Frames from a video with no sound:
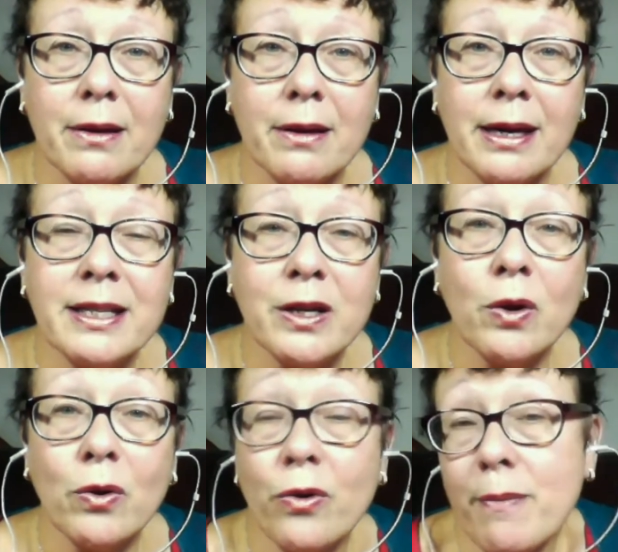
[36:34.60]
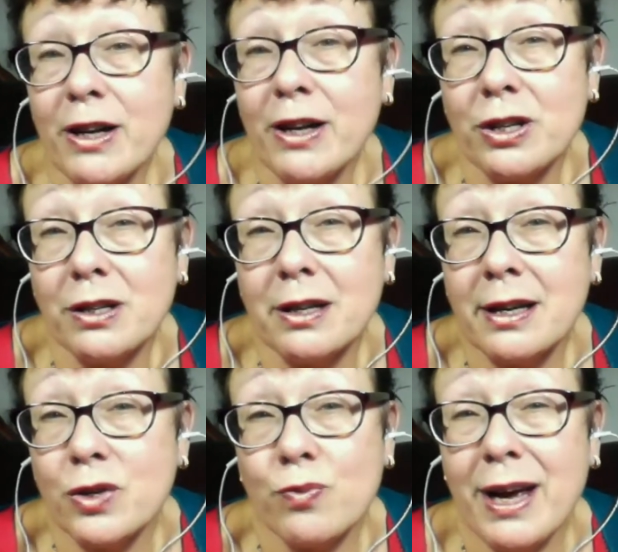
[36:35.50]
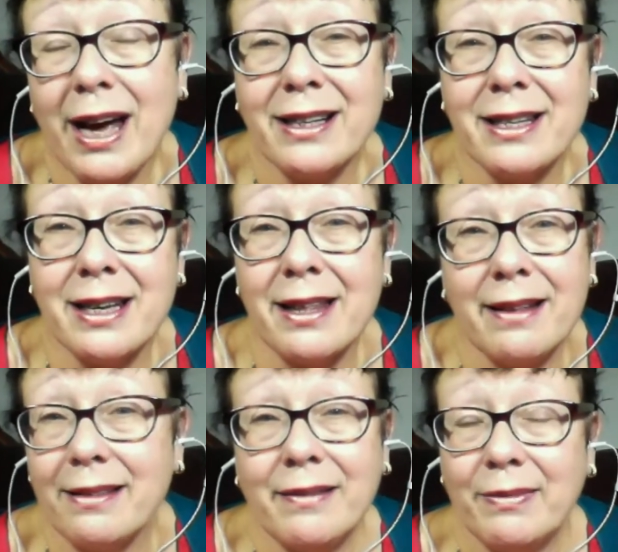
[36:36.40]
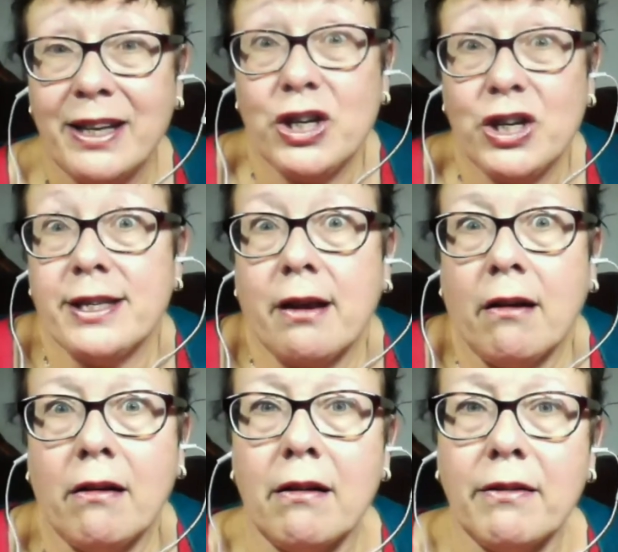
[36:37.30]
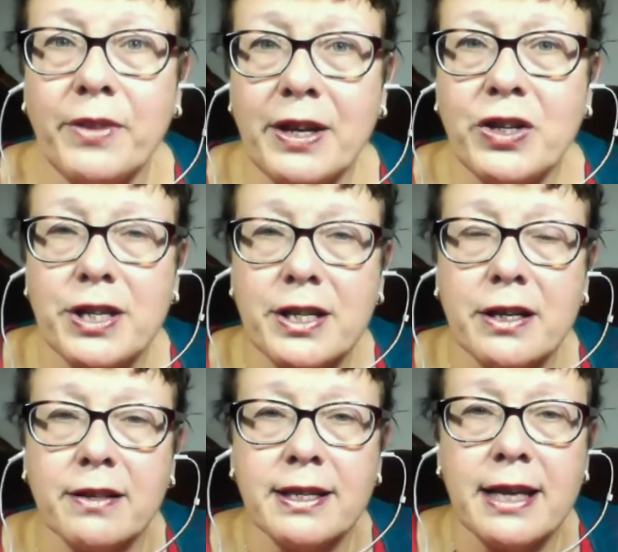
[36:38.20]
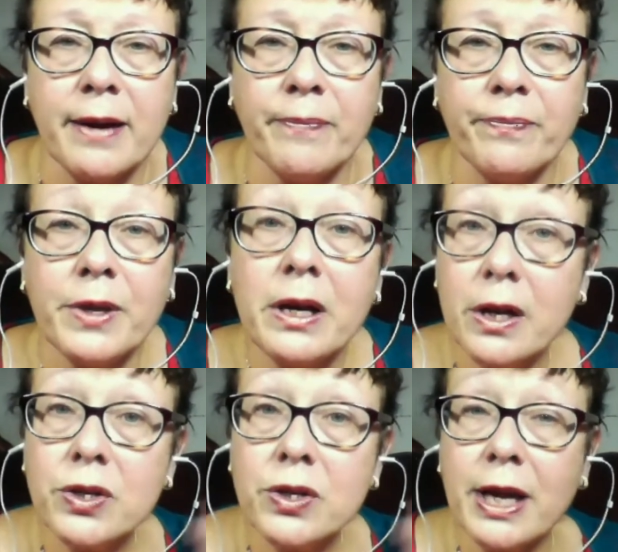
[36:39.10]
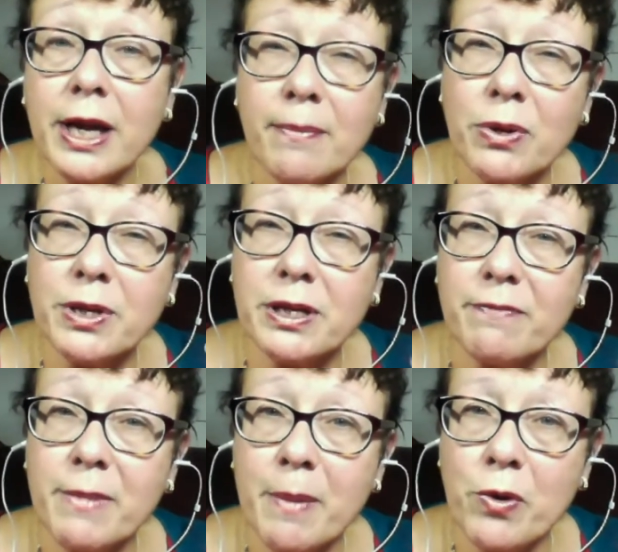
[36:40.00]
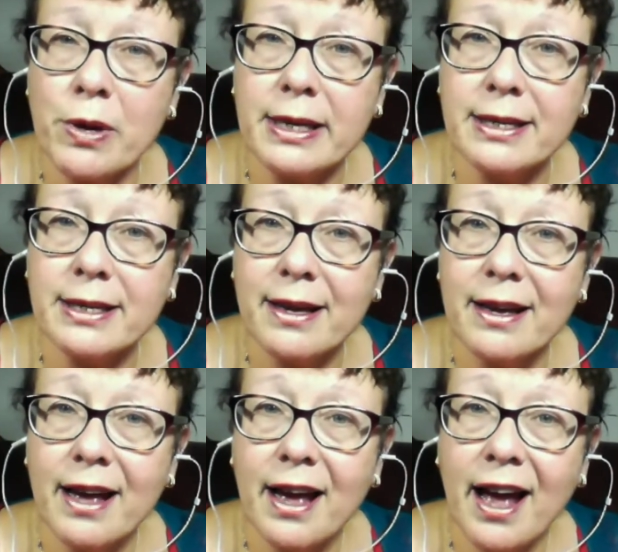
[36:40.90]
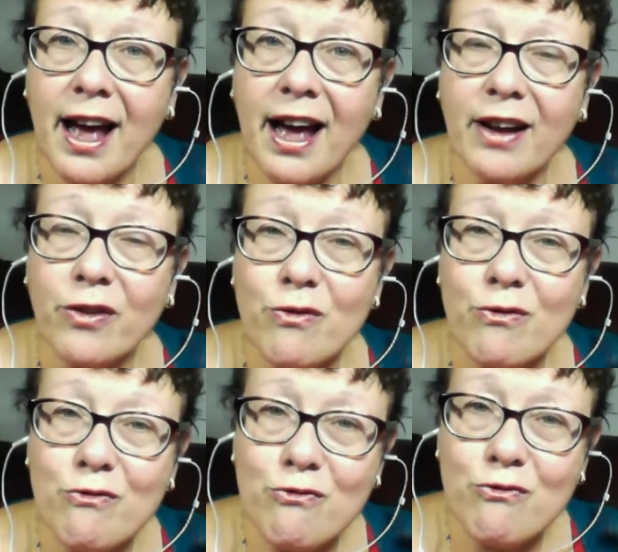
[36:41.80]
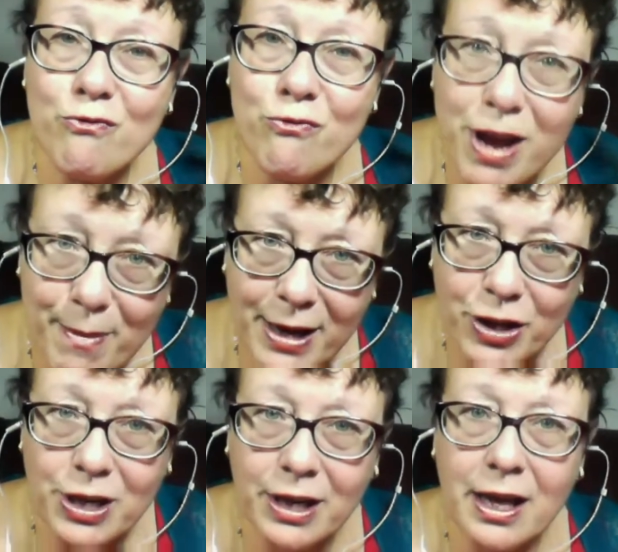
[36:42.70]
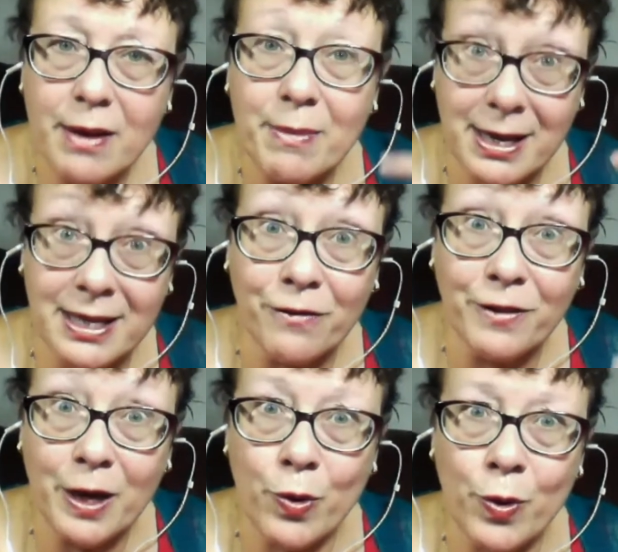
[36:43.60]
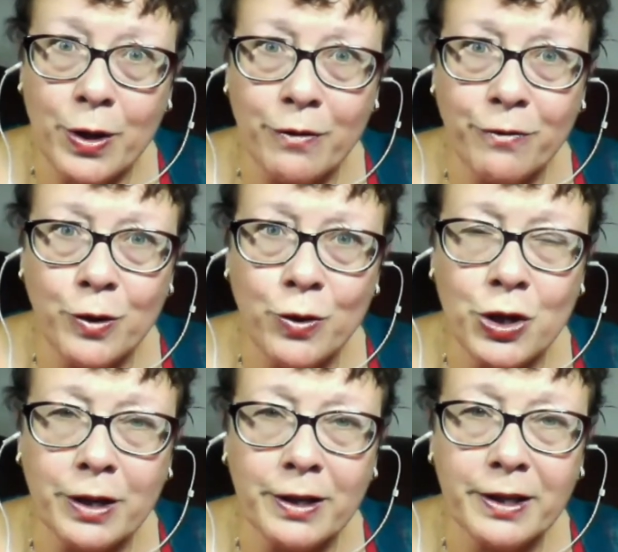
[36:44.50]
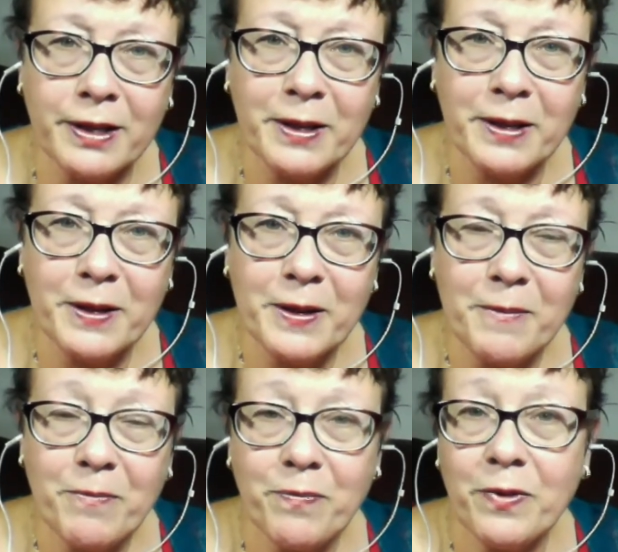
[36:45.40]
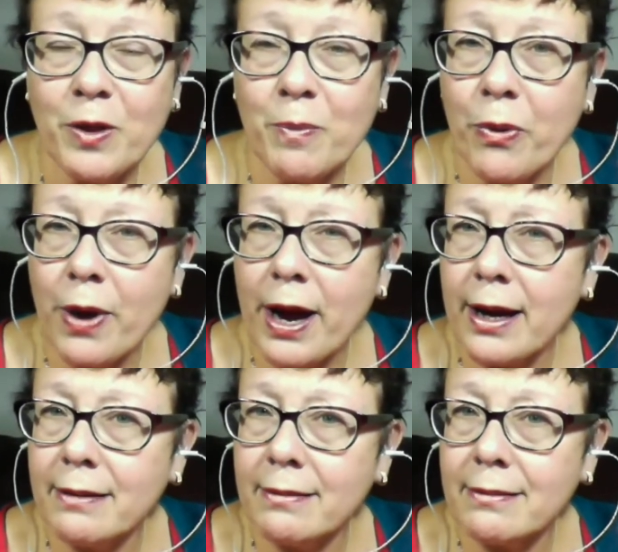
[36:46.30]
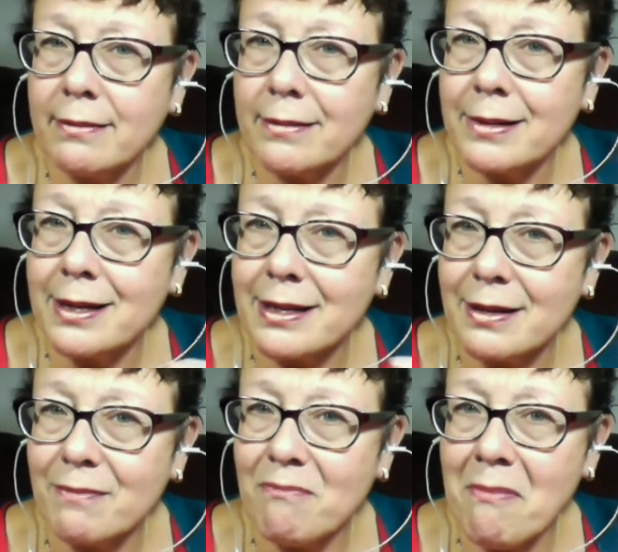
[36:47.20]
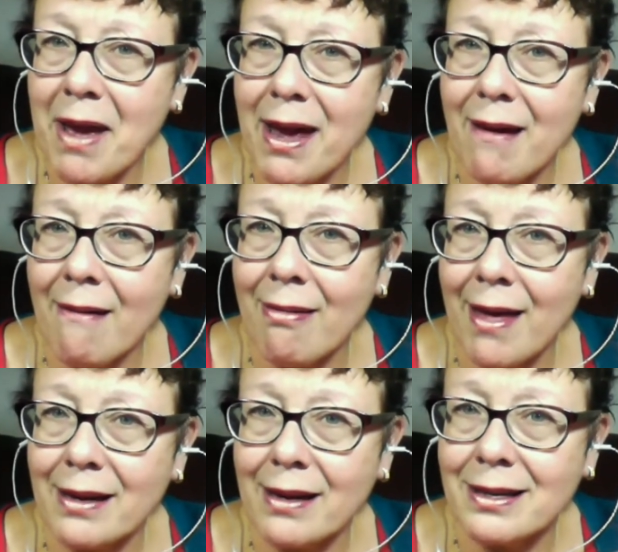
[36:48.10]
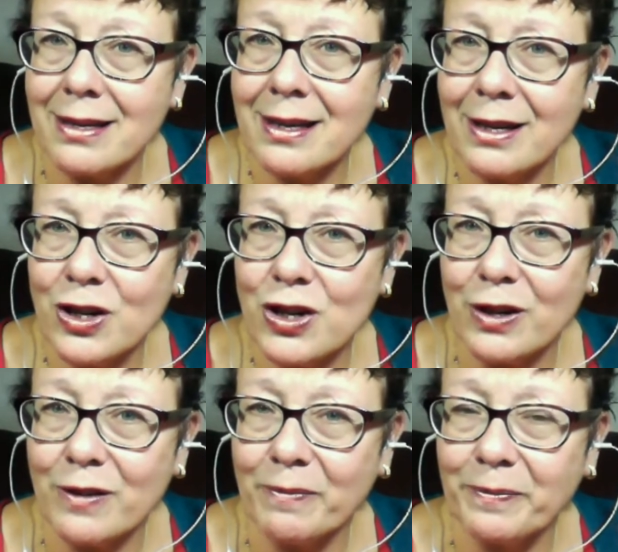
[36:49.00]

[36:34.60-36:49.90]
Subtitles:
It's no longer imagined, it's reality. They just are the same. So taking positive memories and reimagining them as if they were in the future, the brain doesn't make that distinction.